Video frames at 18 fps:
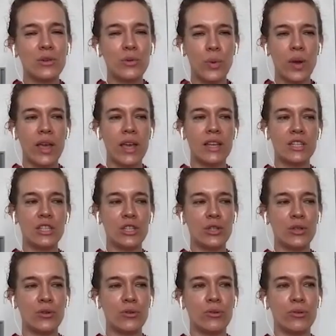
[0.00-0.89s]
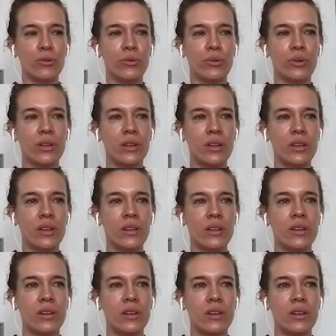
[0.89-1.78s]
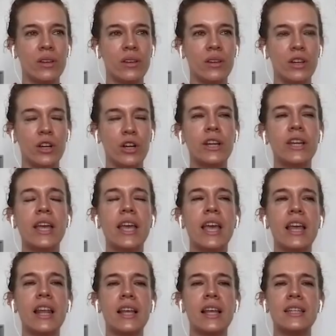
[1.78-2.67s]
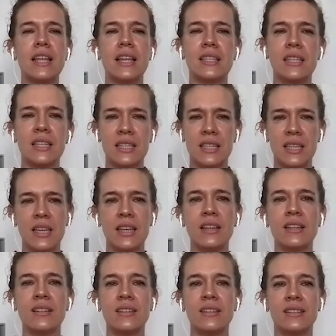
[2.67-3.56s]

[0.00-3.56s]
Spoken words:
way to create an identity.